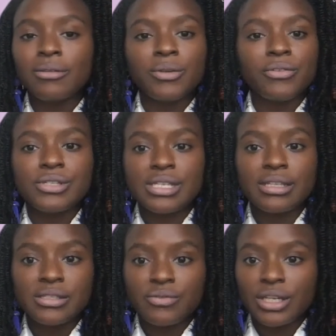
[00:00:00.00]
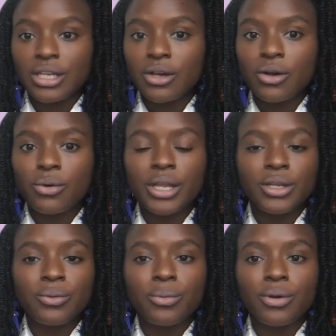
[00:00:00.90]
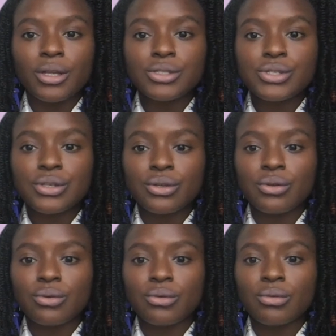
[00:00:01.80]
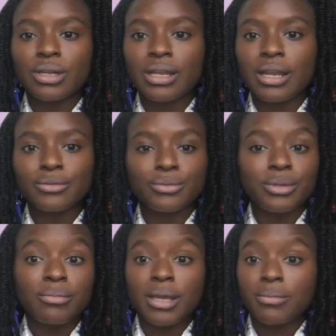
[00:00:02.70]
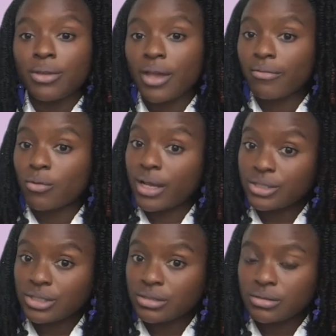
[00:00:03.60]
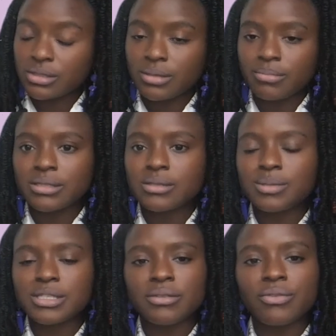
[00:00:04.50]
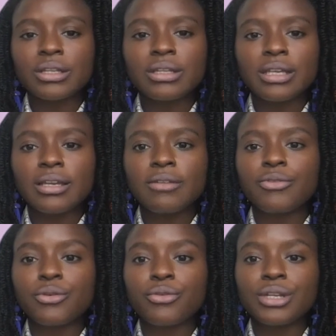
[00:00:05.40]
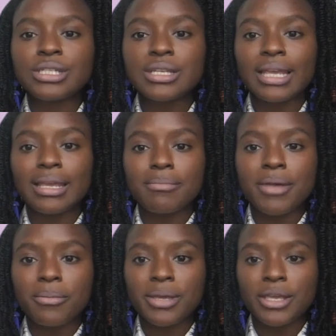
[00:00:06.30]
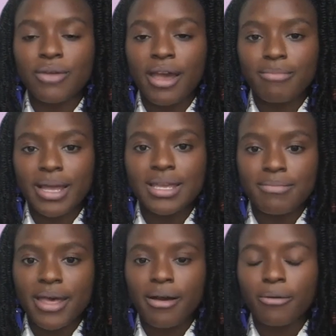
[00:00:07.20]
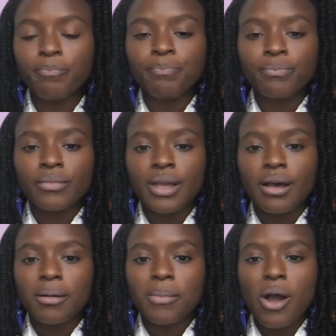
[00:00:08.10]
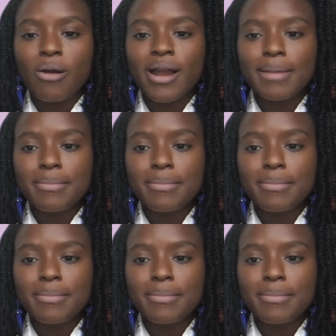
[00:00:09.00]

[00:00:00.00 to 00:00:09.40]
If you see this video and you want to connect with me, maybe you have questions on something specifically, feel free to email me. You have my email. All right,